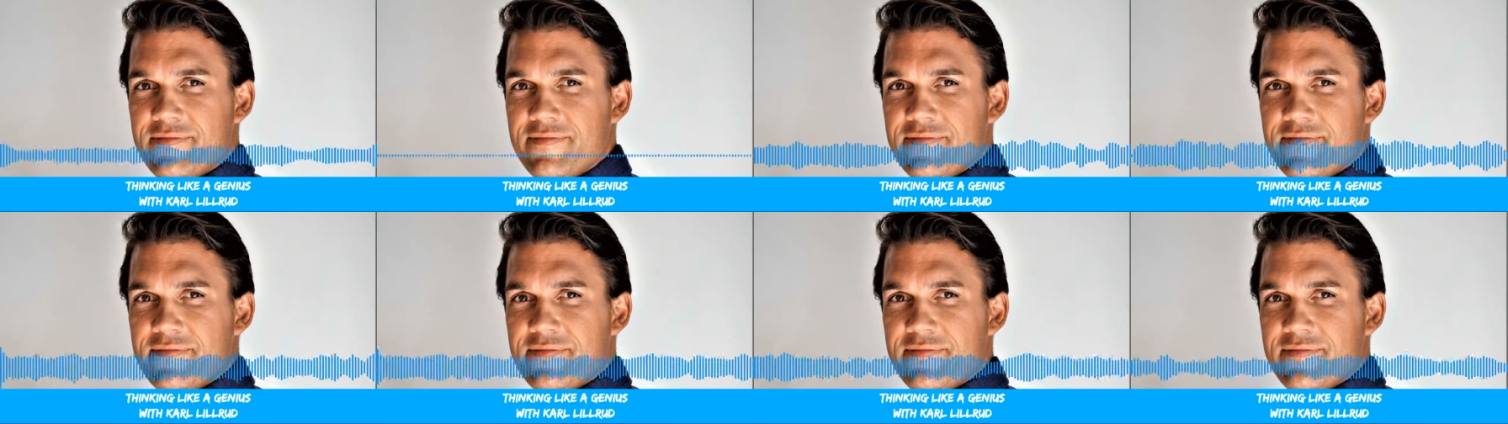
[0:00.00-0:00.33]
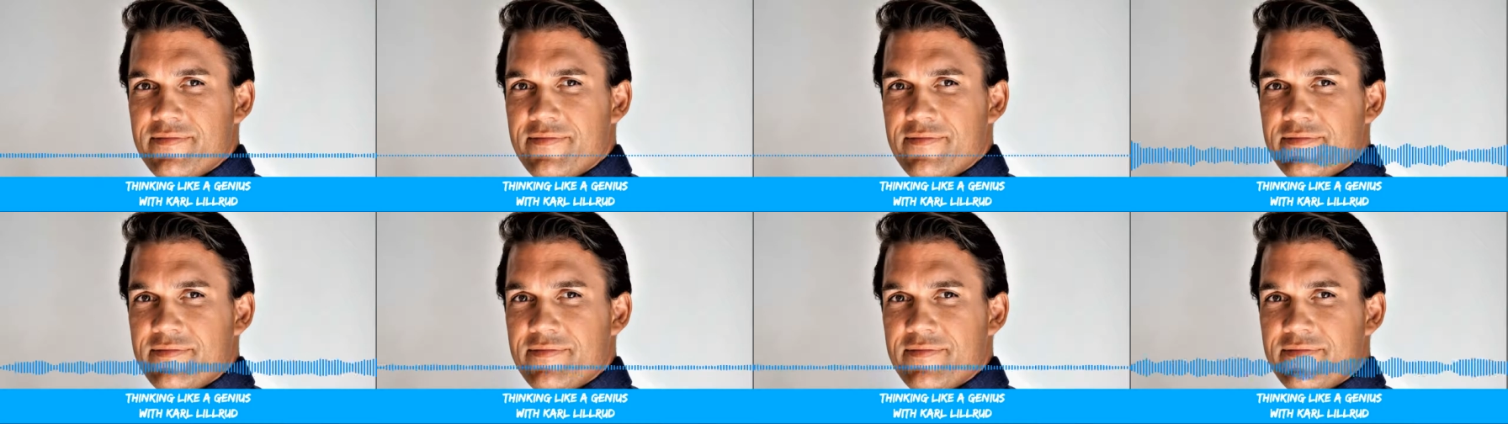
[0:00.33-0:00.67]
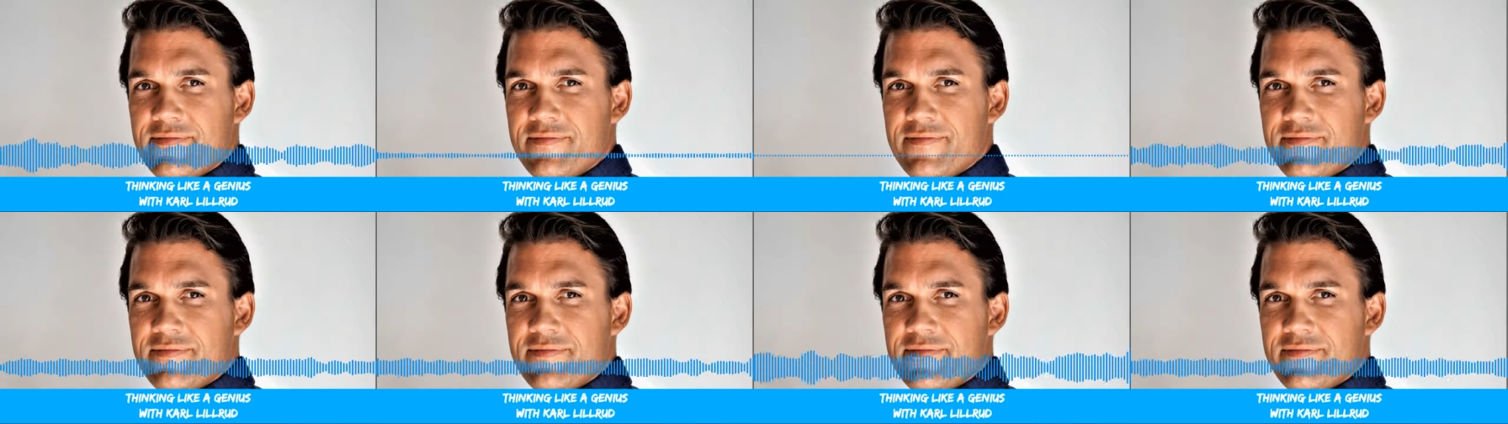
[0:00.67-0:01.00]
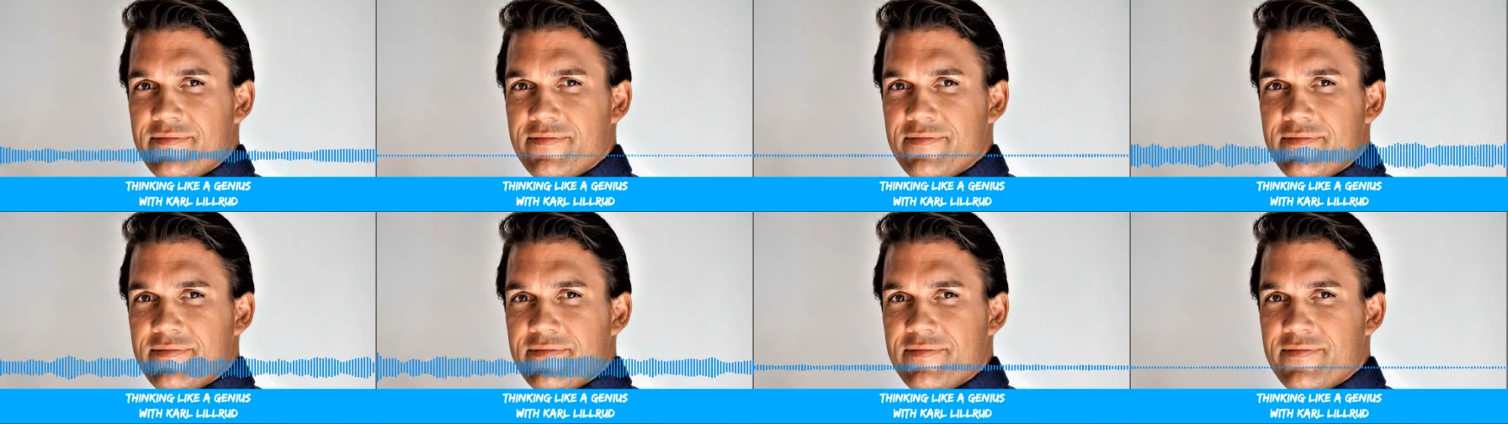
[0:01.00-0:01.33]
the, the topic
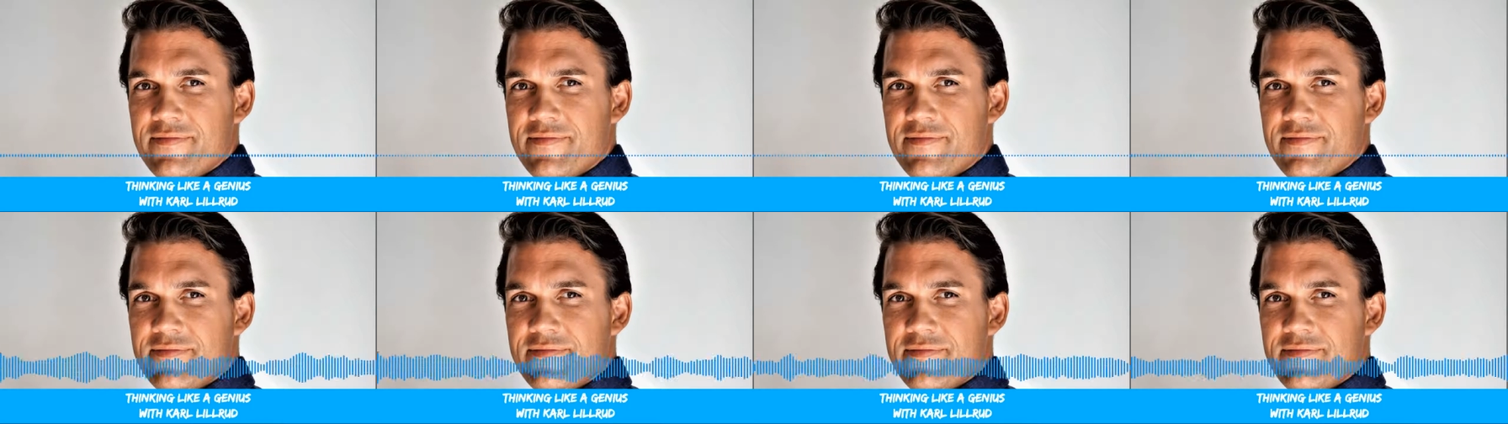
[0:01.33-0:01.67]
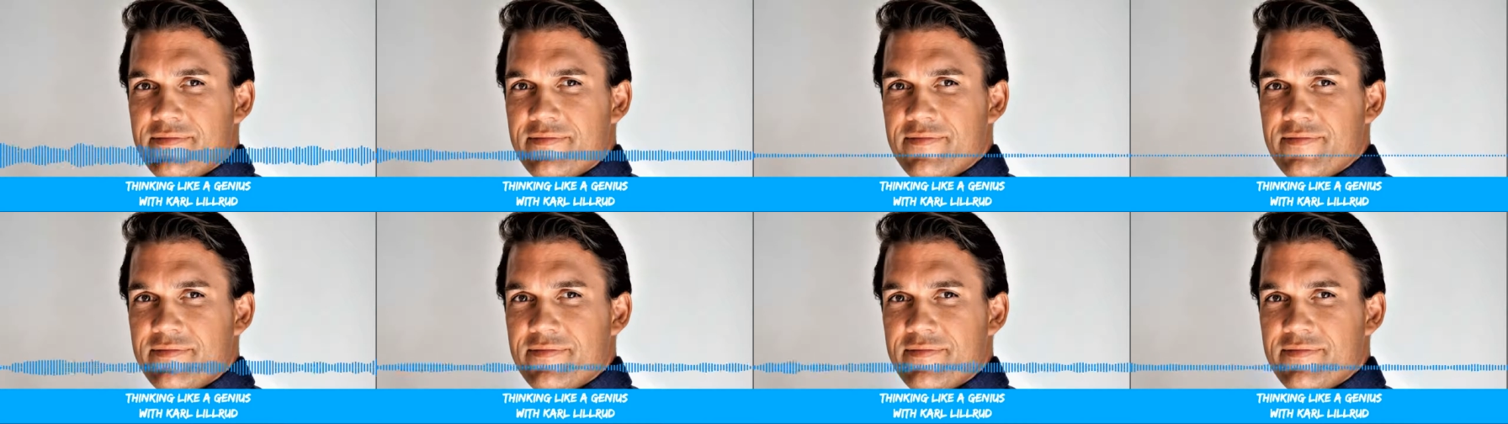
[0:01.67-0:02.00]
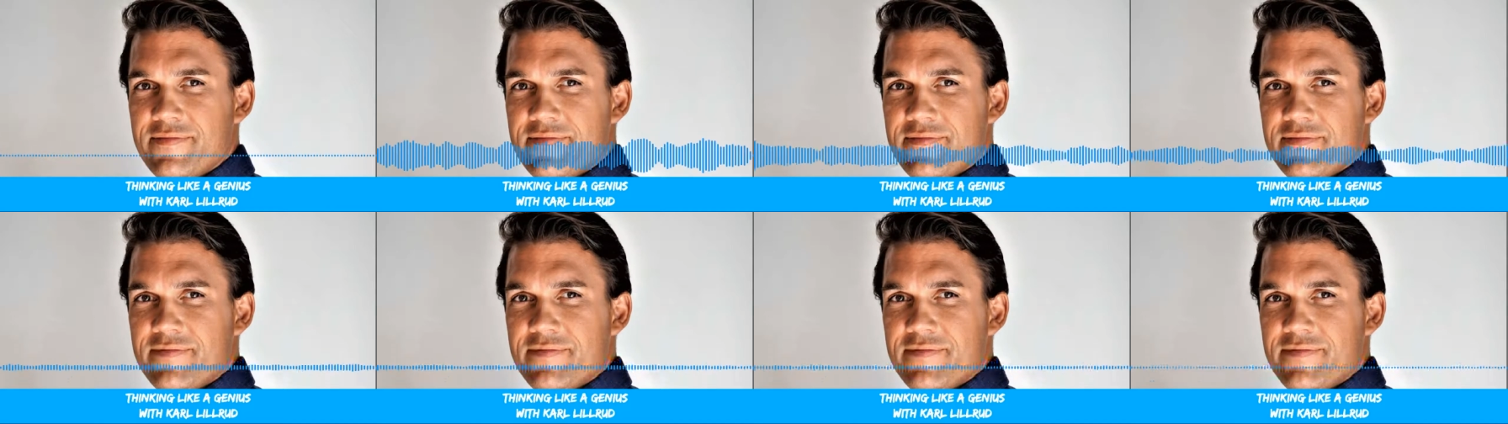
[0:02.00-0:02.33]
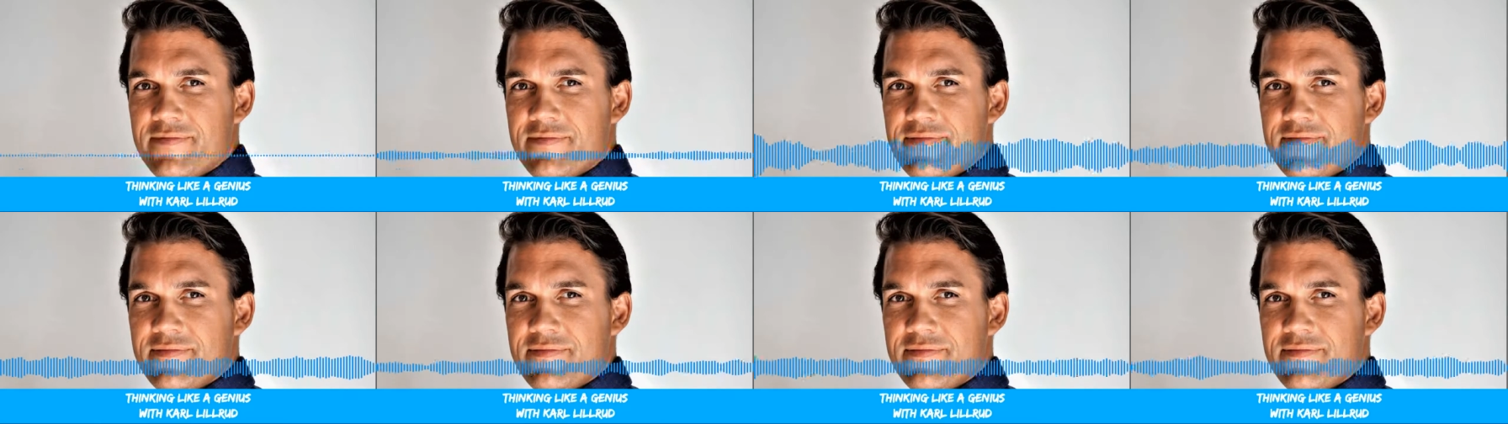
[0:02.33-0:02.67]
that we've the, discussed
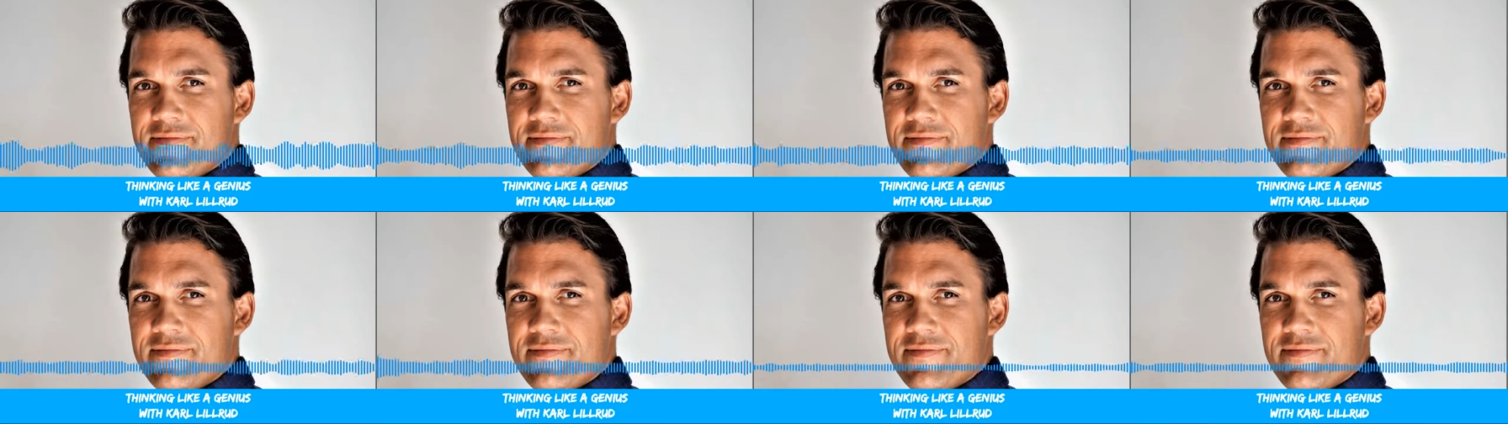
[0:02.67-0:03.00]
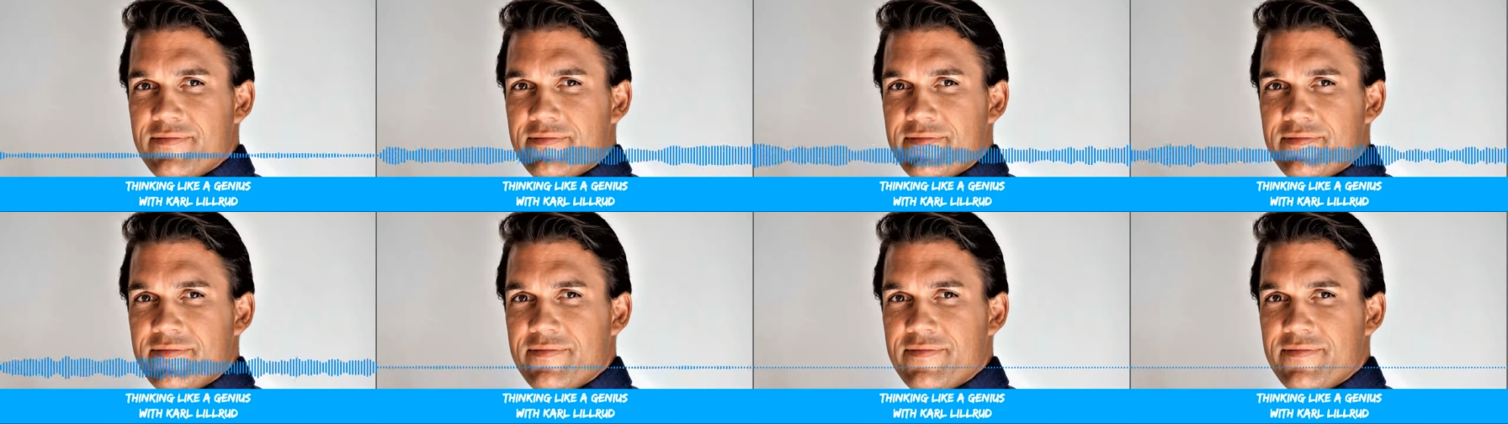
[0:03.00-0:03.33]
earlier is that